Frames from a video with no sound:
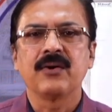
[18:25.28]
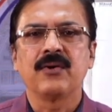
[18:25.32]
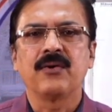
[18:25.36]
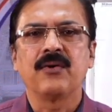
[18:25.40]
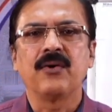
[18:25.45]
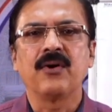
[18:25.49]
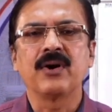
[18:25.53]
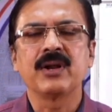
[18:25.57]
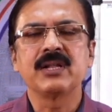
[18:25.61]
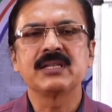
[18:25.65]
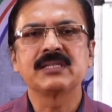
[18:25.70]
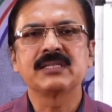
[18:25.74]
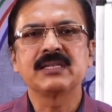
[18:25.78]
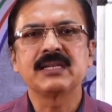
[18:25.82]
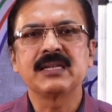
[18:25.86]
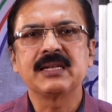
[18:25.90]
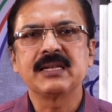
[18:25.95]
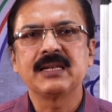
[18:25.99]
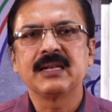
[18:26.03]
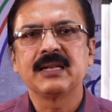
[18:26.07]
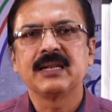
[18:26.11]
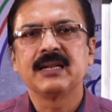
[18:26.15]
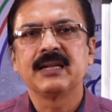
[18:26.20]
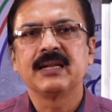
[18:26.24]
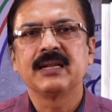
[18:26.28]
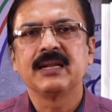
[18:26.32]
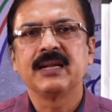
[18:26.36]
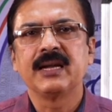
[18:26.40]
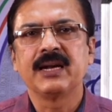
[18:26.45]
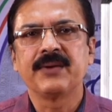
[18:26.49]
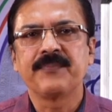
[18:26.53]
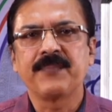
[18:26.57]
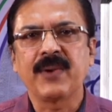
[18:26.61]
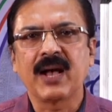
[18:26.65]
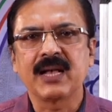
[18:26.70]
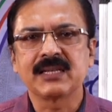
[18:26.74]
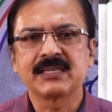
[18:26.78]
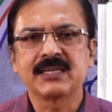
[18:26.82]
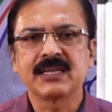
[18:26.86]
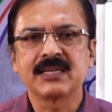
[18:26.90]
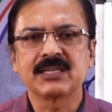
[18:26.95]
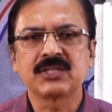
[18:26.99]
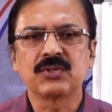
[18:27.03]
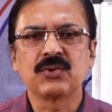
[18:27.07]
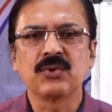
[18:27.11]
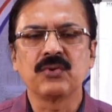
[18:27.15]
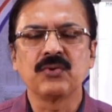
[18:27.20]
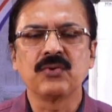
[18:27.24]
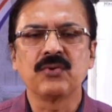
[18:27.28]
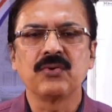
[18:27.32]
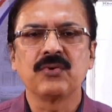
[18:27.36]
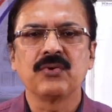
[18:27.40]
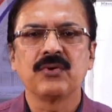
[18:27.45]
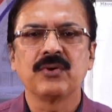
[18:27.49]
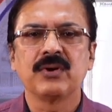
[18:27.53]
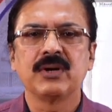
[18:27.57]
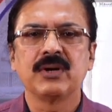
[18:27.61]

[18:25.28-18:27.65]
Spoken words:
Origin, it passes through